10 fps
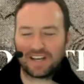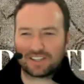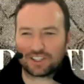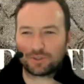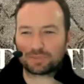
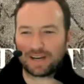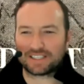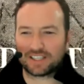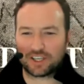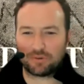I'll just switch
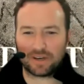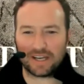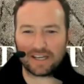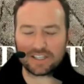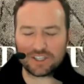back to the
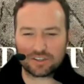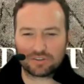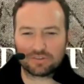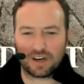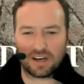Q&A
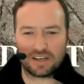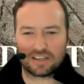to